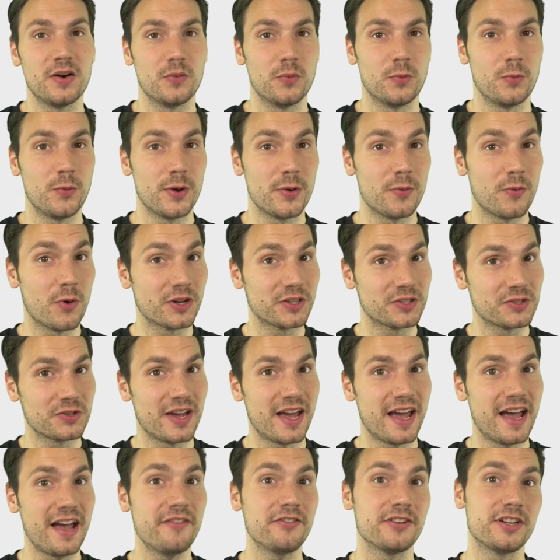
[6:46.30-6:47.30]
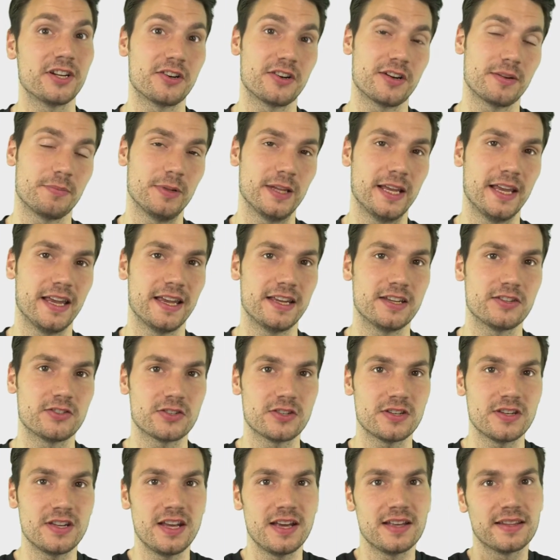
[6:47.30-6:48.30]
we want to have in our
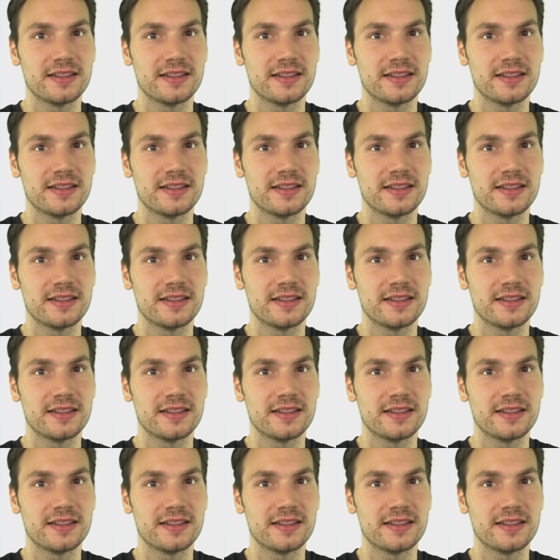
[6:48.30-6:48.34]
application,